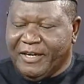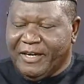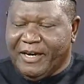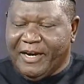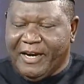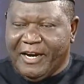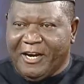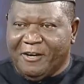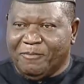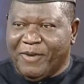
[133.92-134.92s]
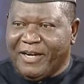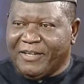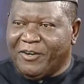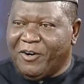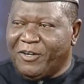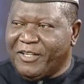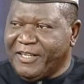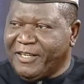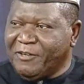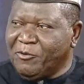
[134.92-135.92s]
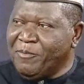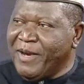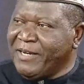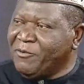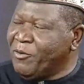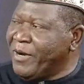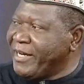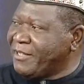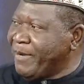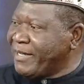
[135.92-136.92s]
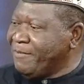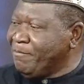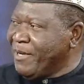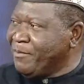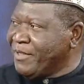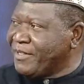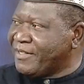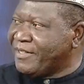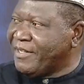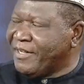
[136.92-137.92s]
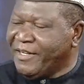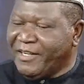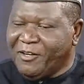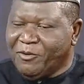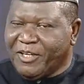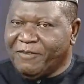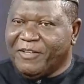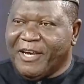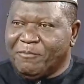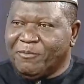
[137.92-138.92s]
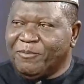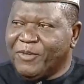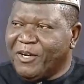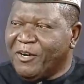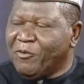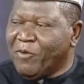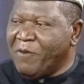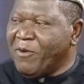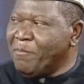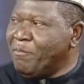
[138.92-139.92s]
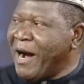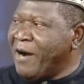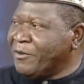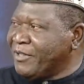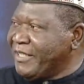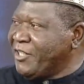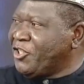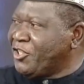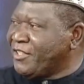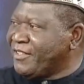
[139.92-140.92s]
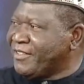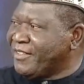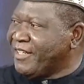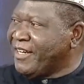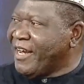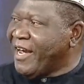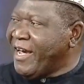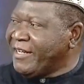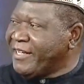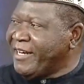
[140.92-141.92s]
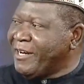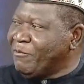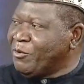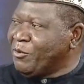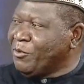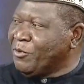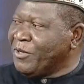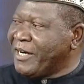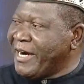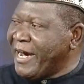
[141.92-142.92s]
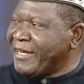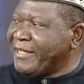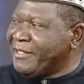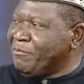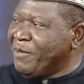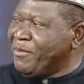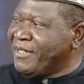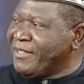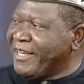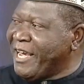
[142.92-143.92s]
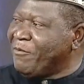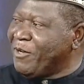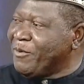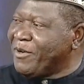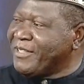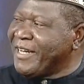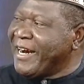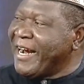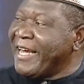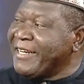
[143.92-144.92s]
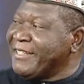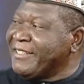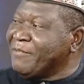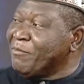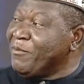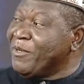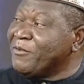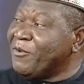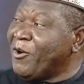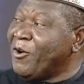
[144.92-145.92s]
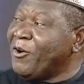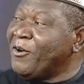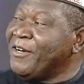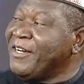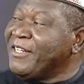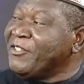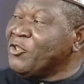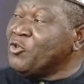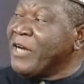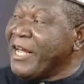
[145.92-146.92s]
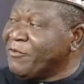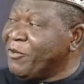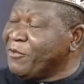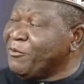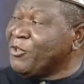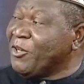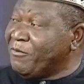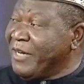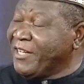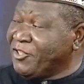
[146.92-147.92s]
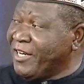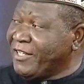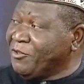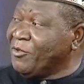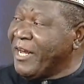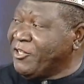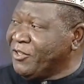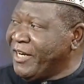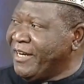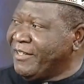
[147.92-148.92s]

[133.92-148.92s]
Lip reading: and all the women who were expecting babies, he will give them one pound each and tell them to carry the babies carefully, because they are carrying the babies for the future of Nigeria, the new Nigeria.